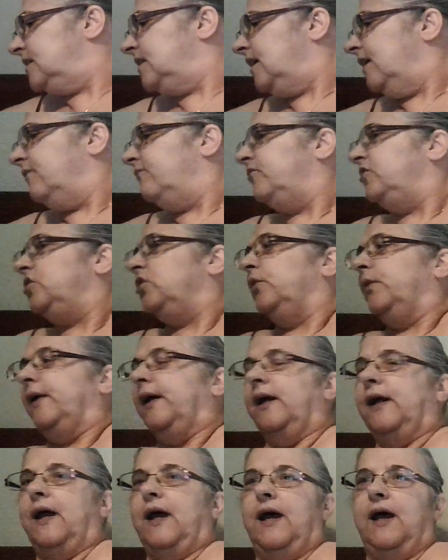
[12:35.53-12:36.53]
of
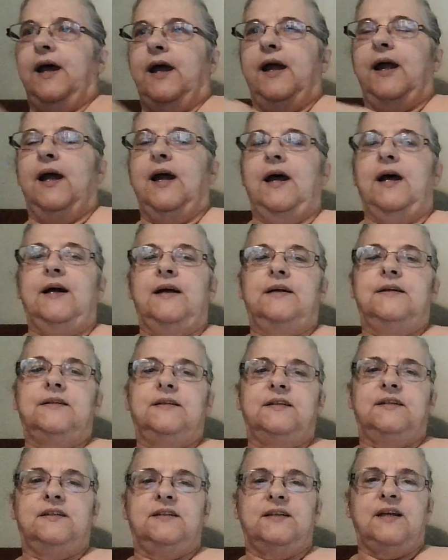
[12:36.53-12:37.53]
doing a
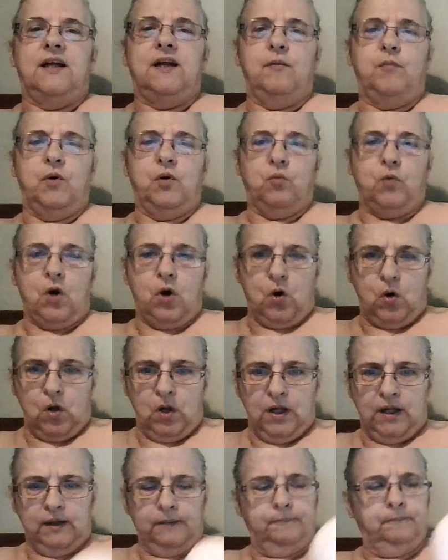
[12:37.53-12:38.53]

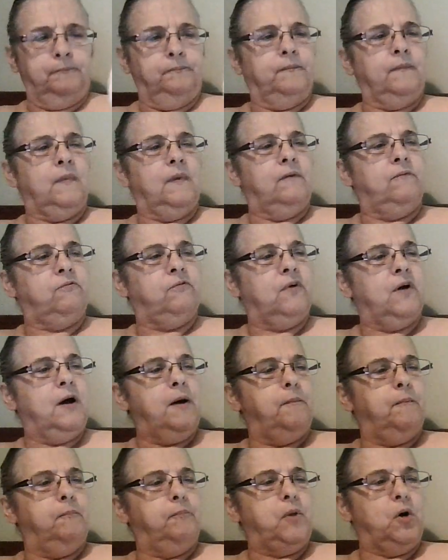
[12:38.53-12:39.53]
Cinnamoroll
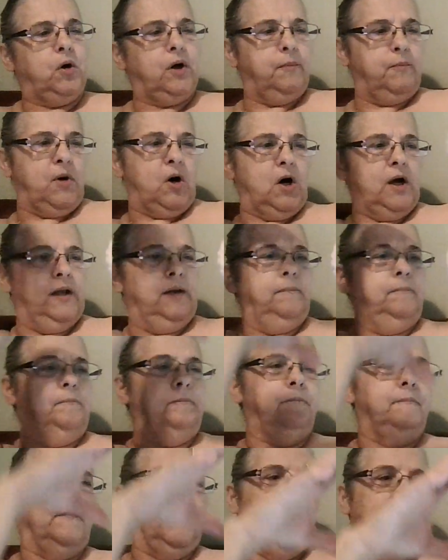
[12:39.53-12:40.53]
from Pokemon.
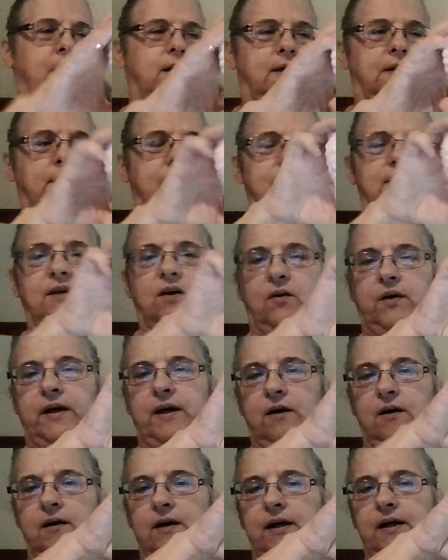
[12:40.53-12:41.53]
So
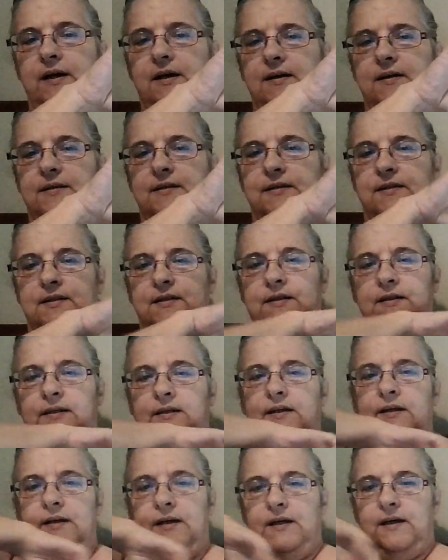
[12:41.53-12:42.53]
here is,
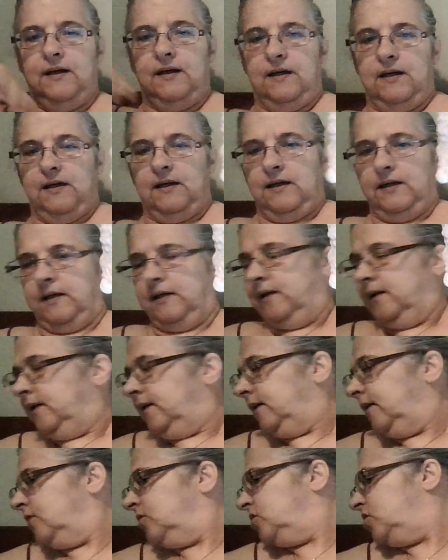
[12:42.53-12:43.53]

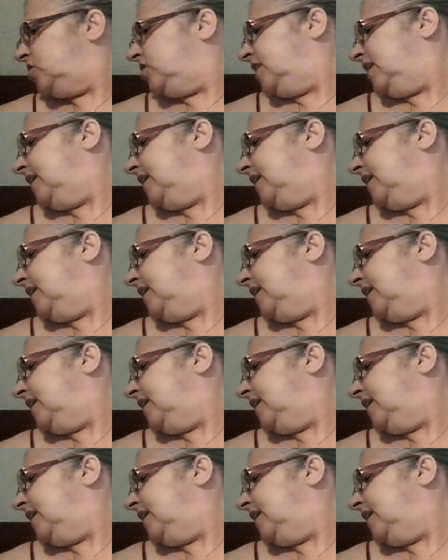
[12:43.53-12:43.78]
here she